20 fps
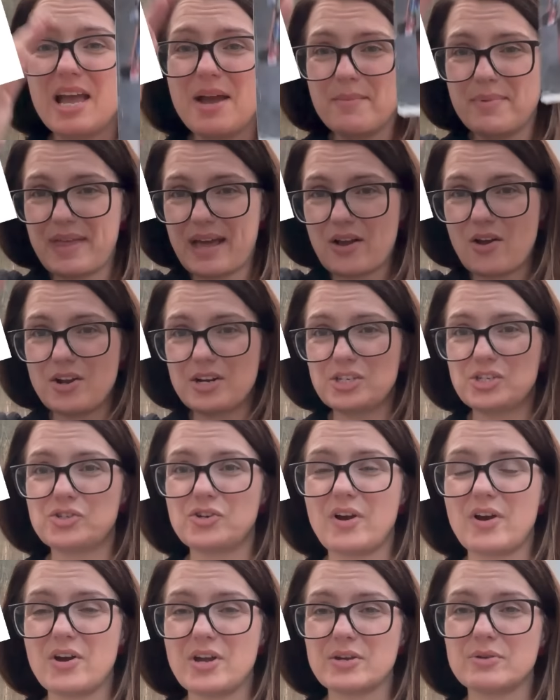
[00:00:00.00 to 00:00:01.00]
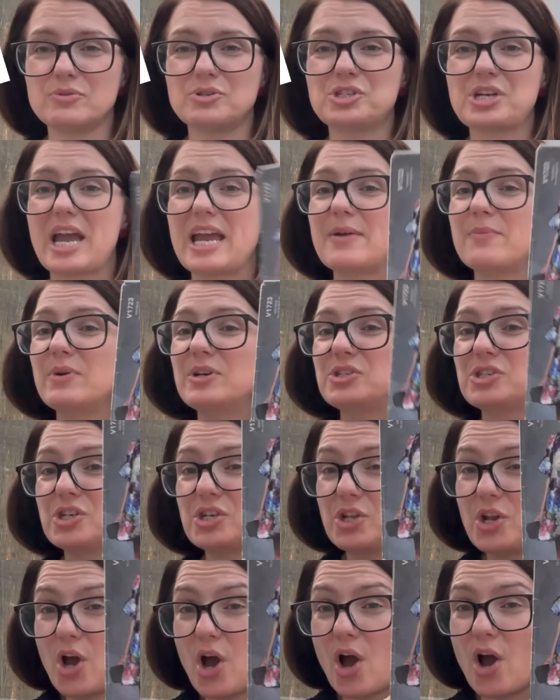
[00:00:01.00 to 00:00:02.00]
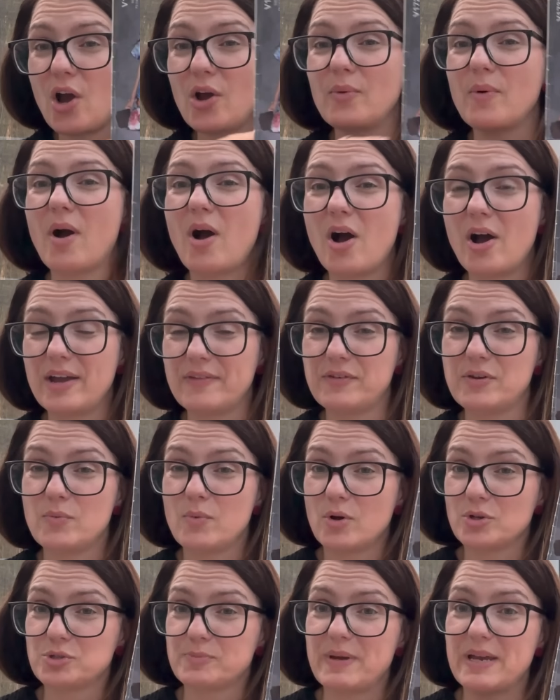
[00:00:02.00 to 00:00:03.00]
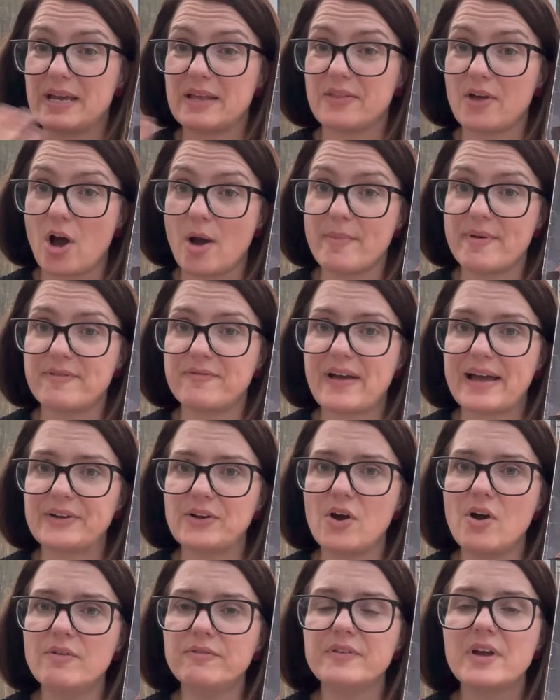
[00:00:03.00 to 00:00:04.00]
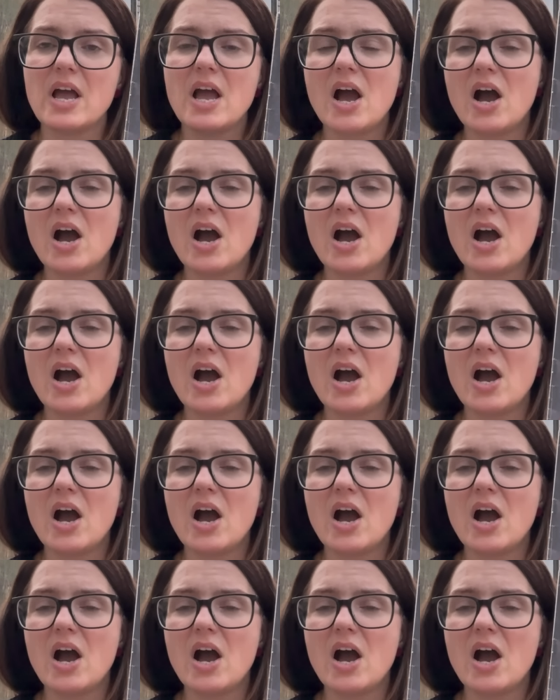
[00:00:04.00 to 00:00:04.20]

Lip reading: but that kind of triangle shape, which, you know, if you watch me, that I'm a fan of.